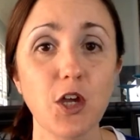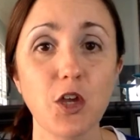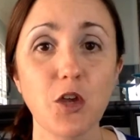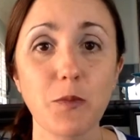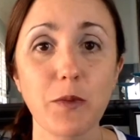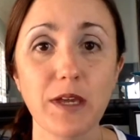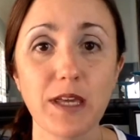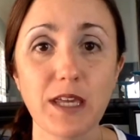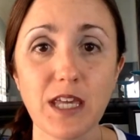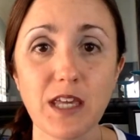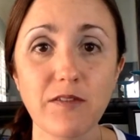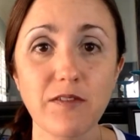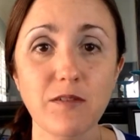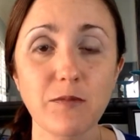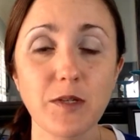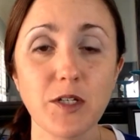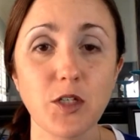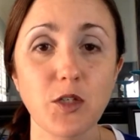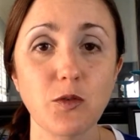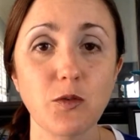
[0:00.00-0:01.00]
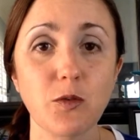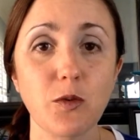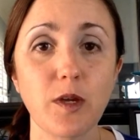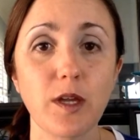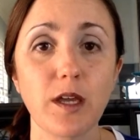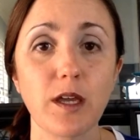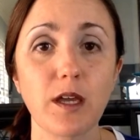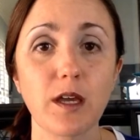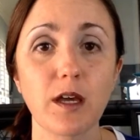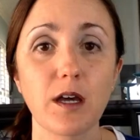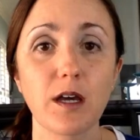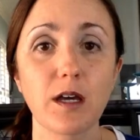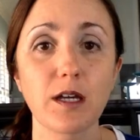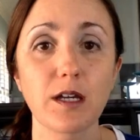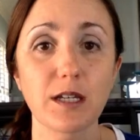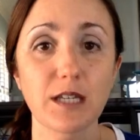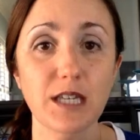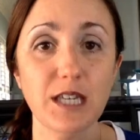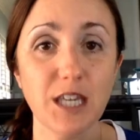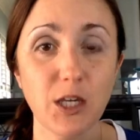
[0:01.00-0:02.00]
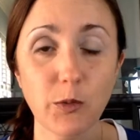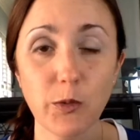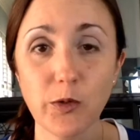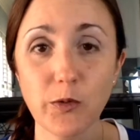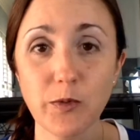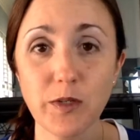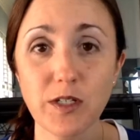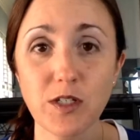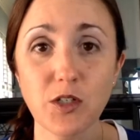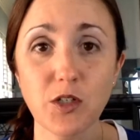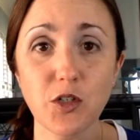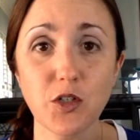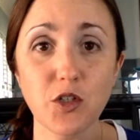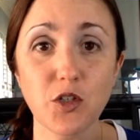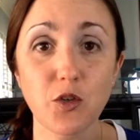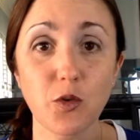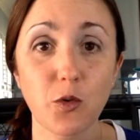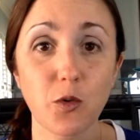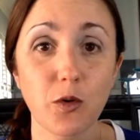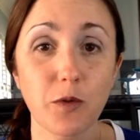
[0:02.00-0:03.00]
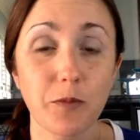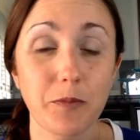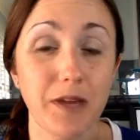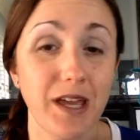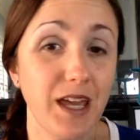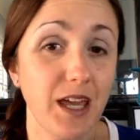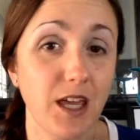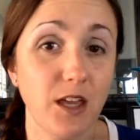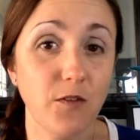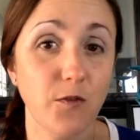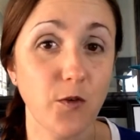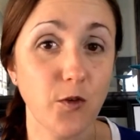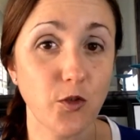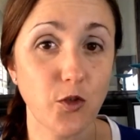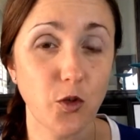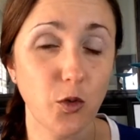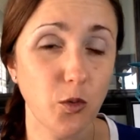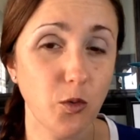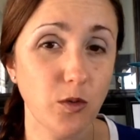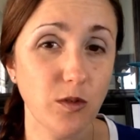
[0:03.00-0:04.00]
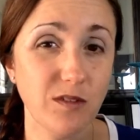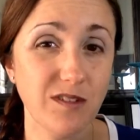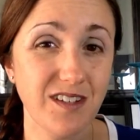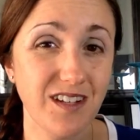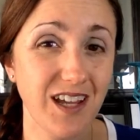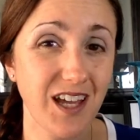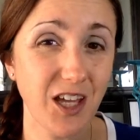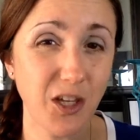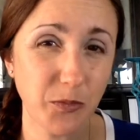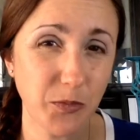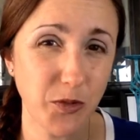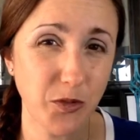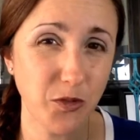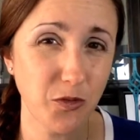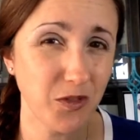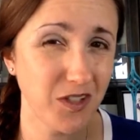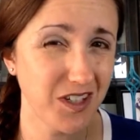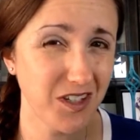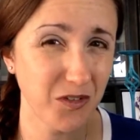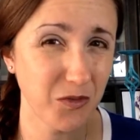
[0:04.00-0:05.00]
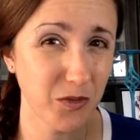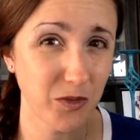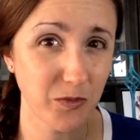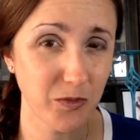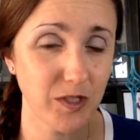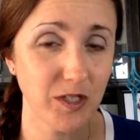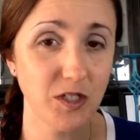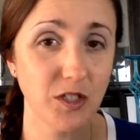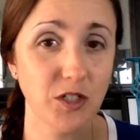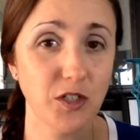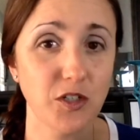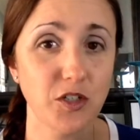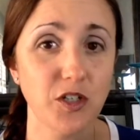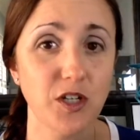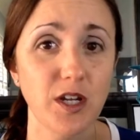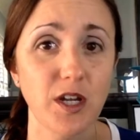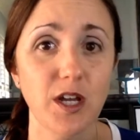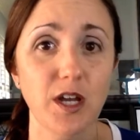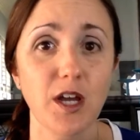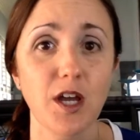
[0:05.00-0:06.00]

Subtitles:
You may even be doing keyword research or paying for tools that help you do keyword research.